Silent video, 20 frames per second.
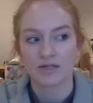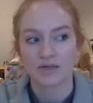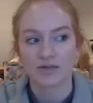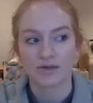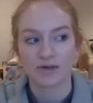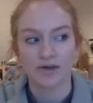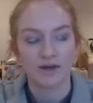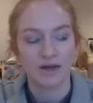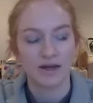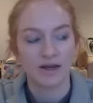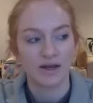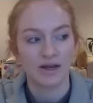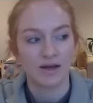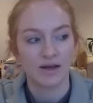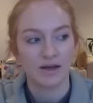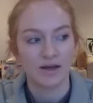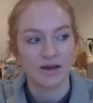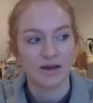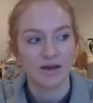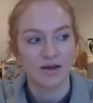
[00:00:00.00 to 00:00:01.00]
are really
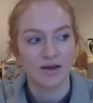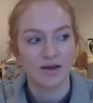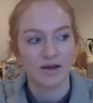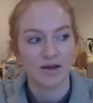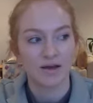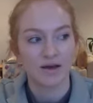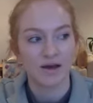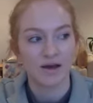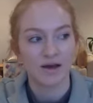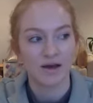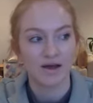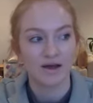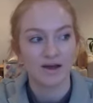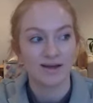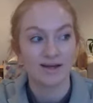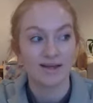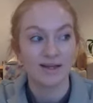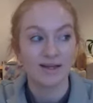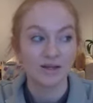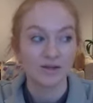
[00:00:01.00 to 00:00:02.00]

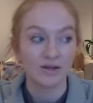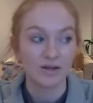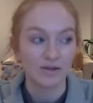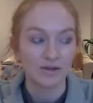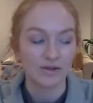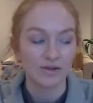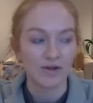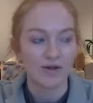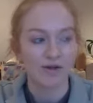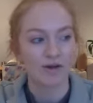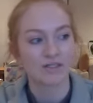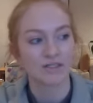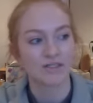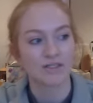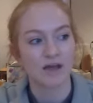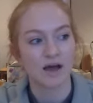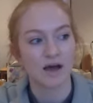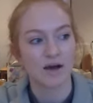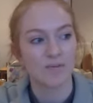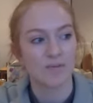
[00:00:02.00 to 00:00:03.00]
legal. There are
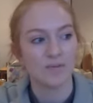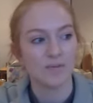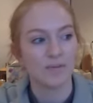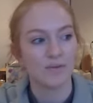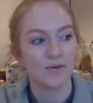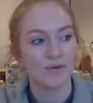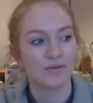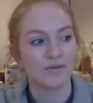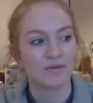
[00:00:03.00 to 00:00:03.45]
some